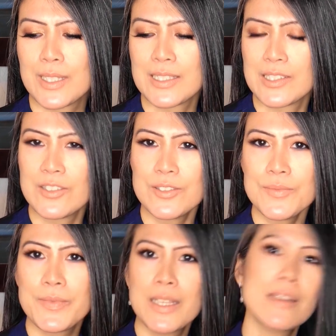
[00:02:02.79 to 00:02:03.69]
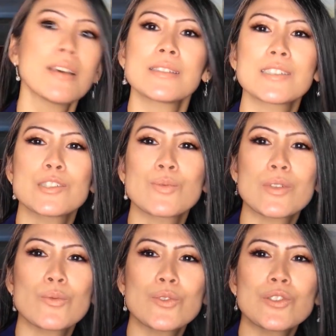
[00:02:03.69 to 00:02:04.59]
right here, this is
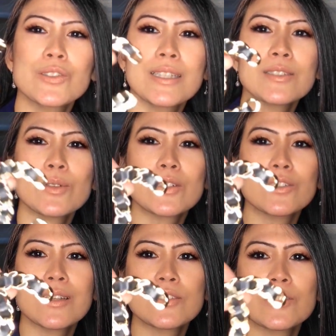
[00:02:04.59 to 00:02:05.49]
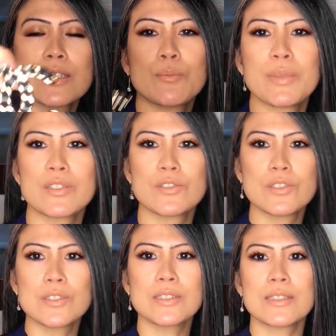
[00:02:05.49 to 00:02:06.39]
what I wore today, so I could actually compare the
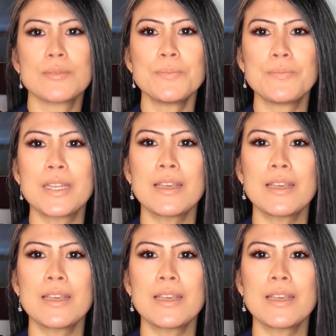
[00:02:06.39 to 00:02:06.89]
two together.